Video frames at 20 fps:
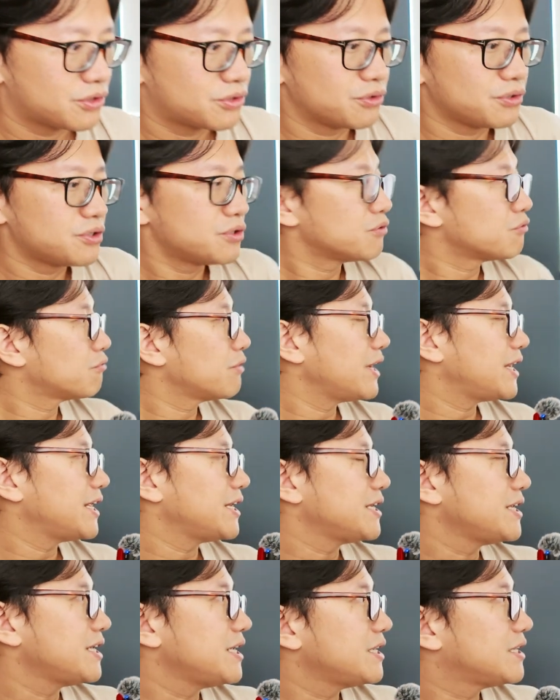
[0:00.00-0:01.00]
do you really
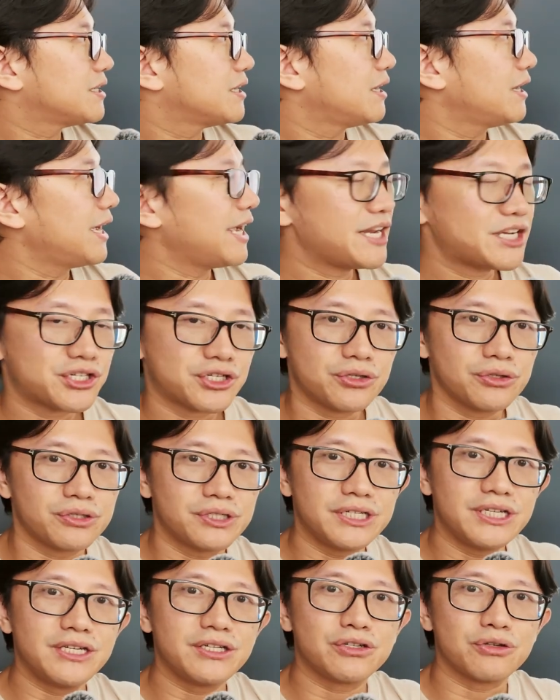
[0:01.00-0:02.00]
need
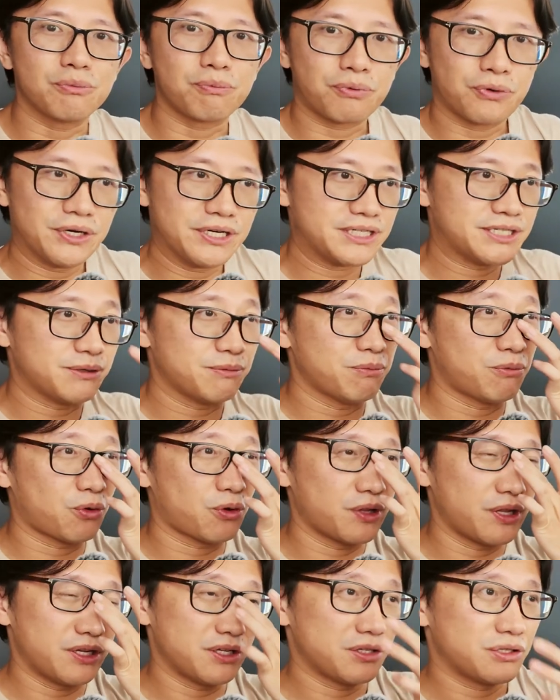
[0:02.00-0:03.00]
H2D to print
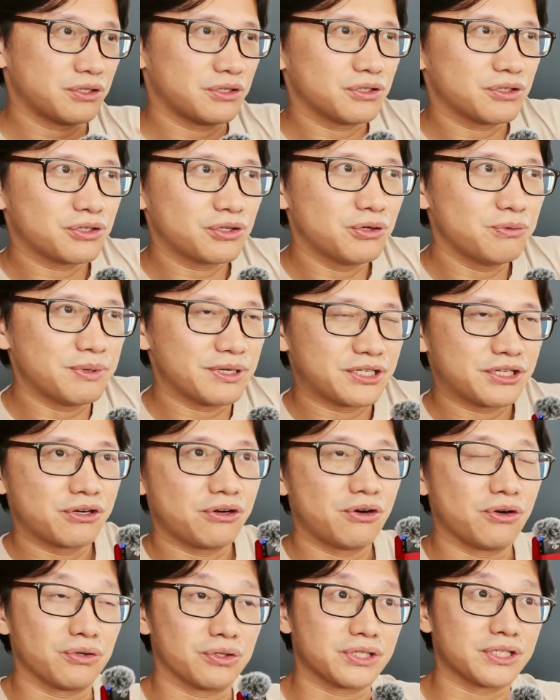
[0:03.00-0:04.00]
more than 2
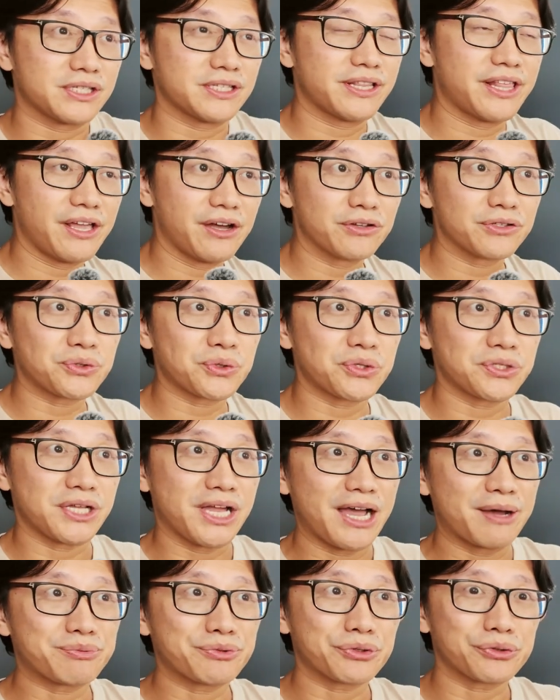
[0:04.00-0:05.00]
materials? The answer is
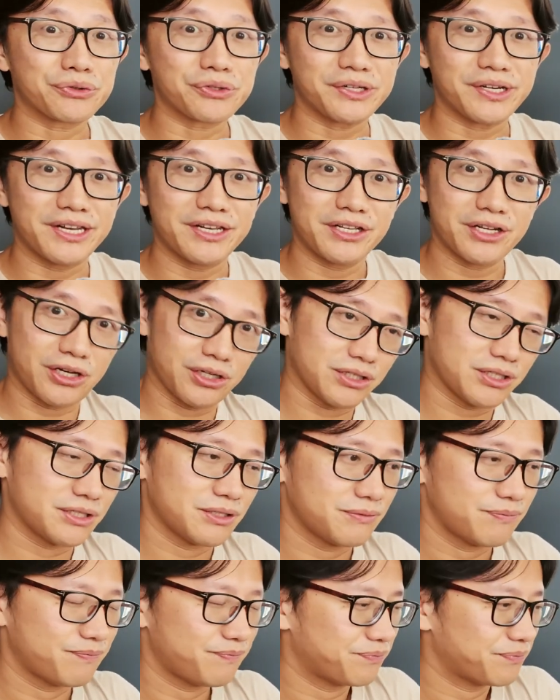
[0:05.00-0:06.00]
absolutely not.
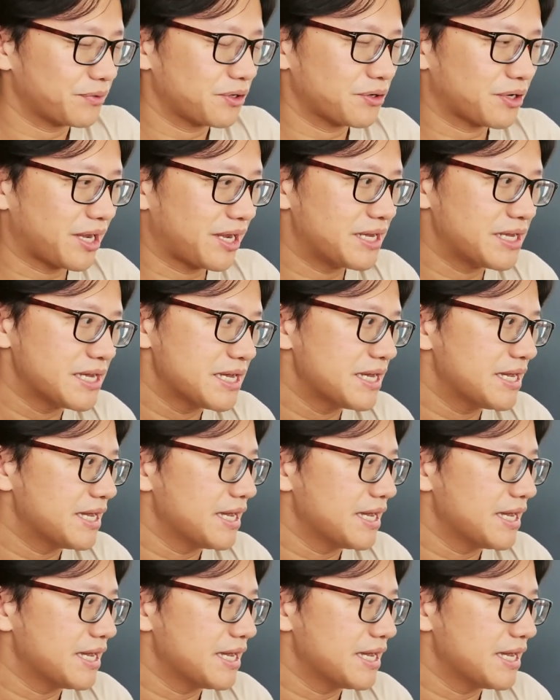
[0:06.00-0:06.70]
Okay.